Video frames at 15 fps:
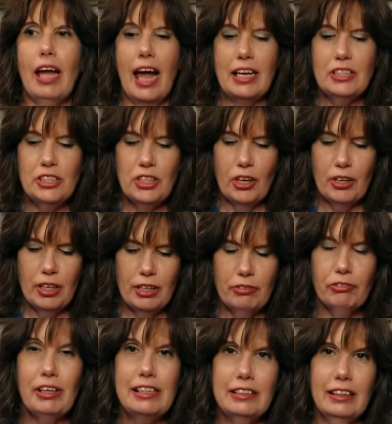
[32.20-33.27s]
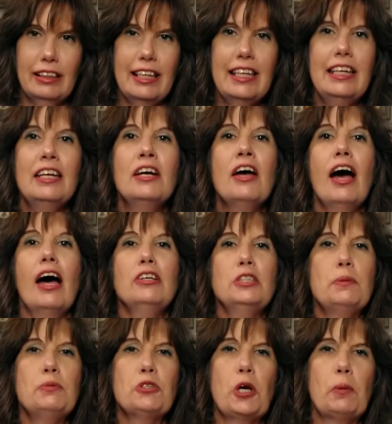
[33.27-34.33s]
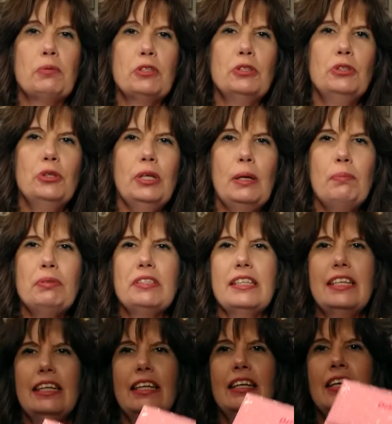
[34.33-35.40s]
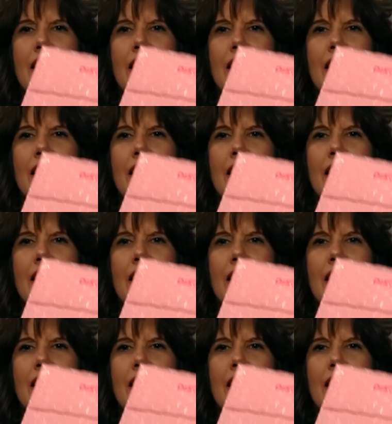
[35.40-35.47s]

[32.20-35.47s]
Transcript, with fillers: I started recently a subscription to Ipsy.